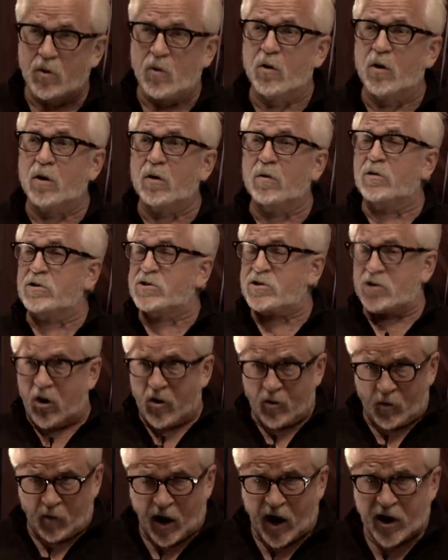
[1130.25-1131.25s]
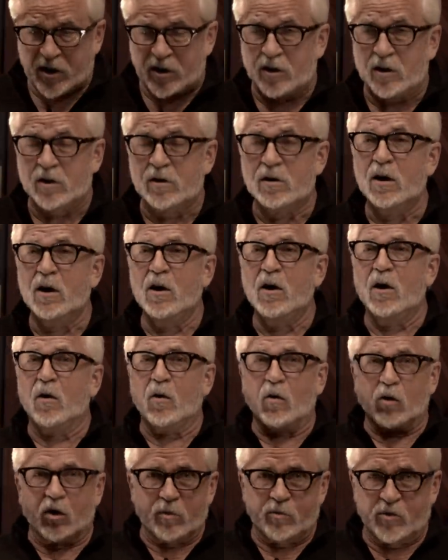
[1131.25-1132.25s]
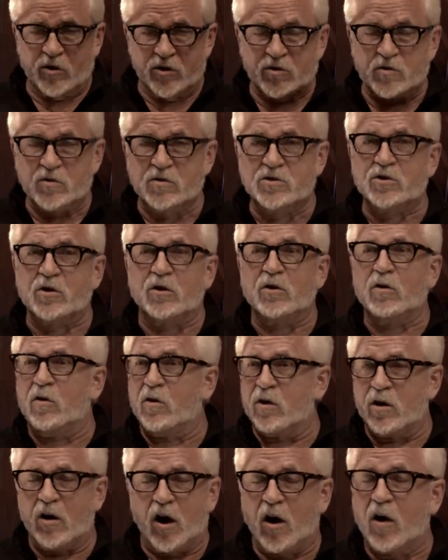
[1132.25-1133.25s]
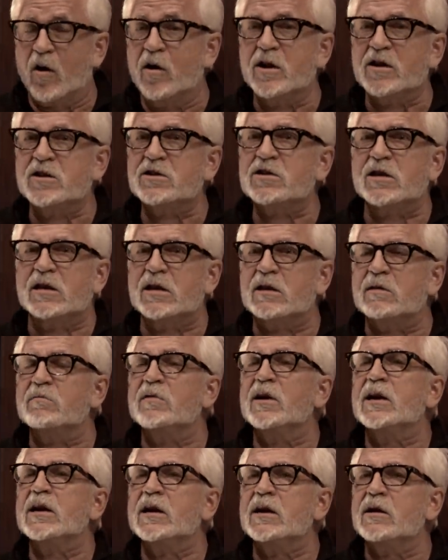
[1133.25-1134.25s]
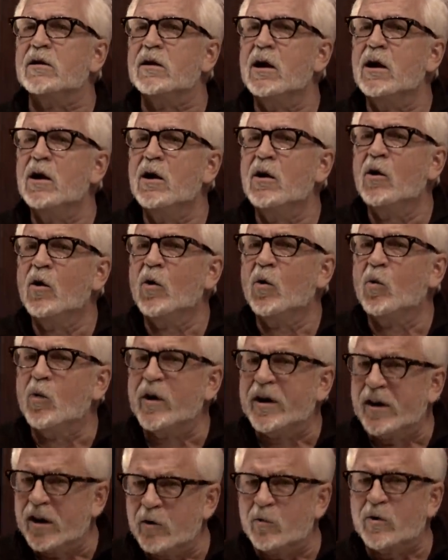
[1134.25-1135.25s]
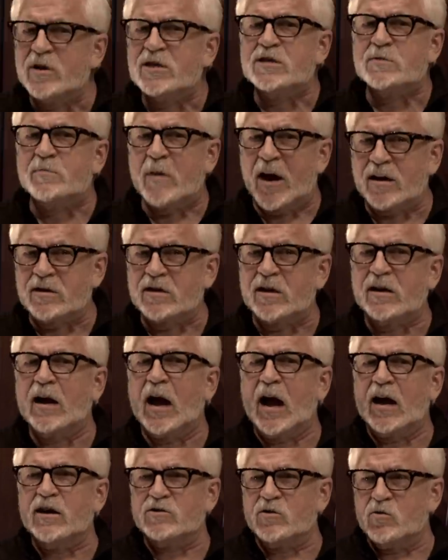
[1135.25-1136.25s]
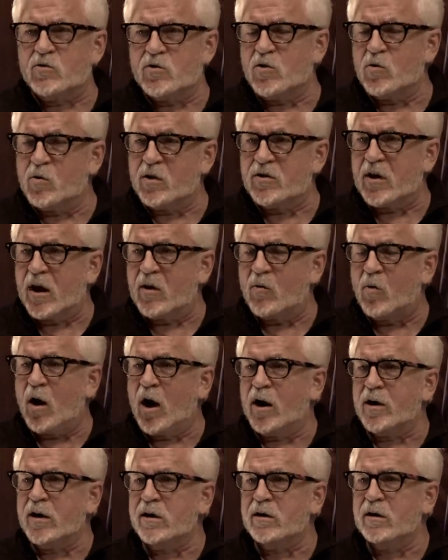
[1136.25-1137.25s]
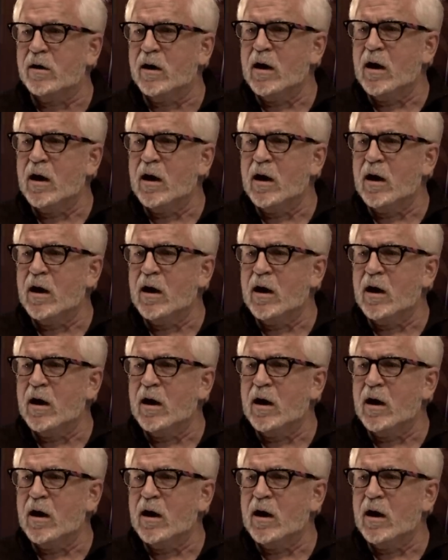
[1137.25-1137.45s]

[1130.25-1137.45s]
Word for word: or a songwriter or a producer or an artist. He, he really respected guys who knew what they wanted.